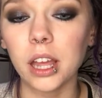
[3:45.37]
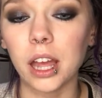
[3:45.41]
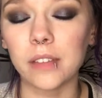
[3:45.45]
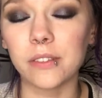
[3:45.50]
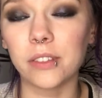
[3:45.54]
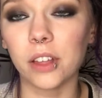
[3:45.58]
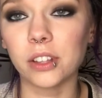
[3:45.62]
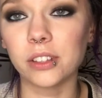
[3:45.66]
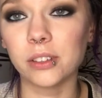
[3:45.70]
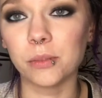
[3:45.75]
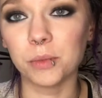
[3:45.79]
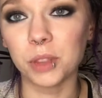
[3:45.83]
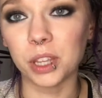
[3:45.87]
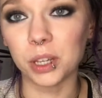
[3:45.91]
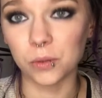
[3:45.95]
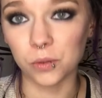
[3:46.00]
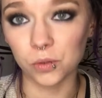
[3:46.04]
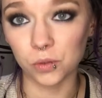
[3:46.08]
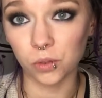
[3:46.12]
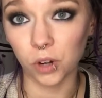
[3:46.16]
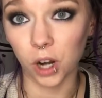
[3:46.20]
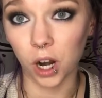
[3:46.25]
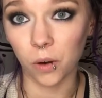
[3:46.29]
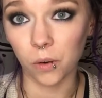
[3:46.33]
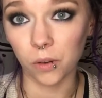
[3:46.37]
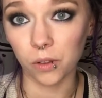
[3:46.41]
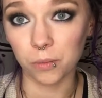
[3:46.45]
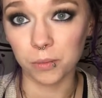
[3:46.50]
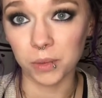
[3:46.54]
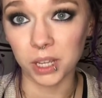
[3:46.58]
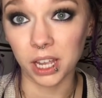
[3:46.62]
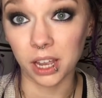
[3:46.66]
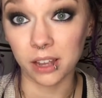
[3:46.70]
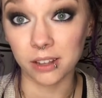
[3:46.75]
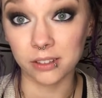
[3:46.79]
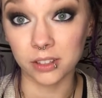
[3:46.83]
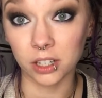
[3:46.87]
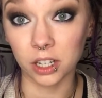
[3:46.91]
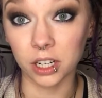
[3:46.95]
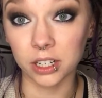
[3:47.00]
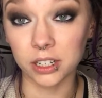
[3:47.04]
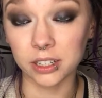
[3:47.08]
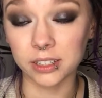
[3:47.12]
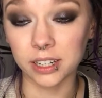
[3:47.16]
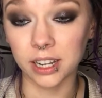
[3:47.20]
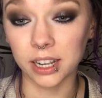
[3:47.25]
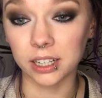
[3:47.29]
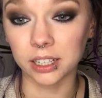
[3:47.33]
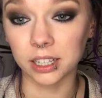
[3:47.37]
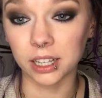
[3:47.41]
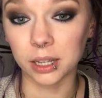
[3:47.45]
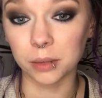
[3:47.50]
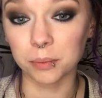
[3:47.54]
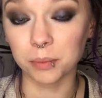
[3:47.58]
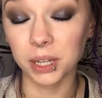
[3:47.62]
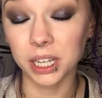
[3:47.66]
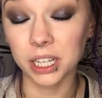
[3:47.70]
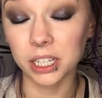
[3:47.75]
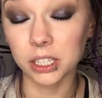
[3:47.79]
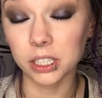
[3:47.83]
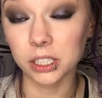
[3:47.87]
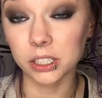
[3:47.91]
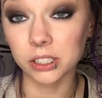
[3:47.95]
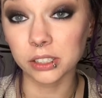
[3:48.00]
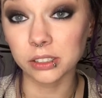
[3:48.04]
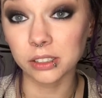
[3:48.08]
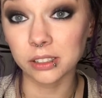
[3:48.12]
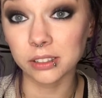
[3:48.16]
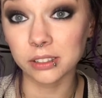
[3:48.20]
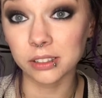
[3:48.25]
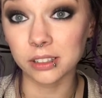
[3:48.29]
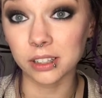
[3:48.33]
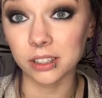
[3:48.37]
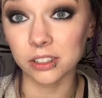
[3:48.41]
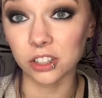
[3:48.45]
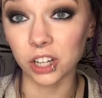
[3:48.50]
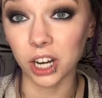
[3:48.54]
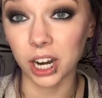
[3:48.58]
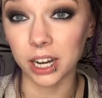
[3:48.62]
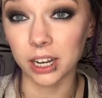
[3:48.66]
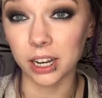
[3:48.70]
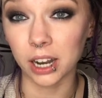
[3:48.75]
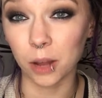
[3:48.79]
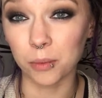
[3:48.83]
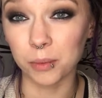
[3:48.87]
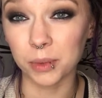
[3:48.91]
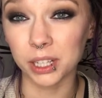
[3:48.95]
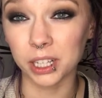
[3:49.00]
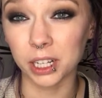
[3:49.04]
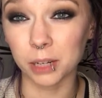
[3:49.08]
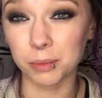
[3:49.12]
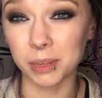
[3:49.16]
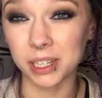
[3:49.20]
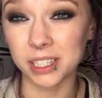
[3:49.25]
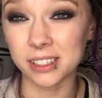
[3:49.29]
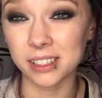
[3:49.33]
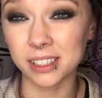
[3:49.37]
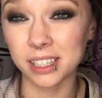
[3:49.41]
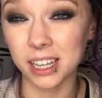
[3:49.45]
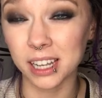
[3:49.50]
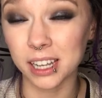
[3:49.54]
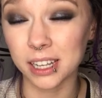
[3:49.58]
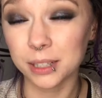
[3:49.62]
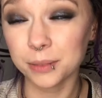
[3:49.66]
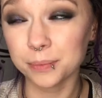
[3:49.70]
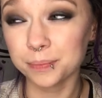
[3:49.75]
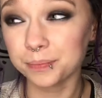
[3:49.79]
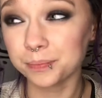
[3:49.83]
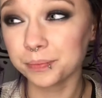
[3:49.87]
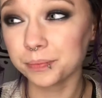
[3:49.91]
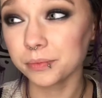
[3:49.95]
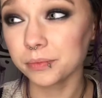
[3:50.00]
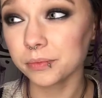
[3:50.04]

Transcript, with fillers: I thought something was wrong with me. I started to take like pills to try and help clear my skin.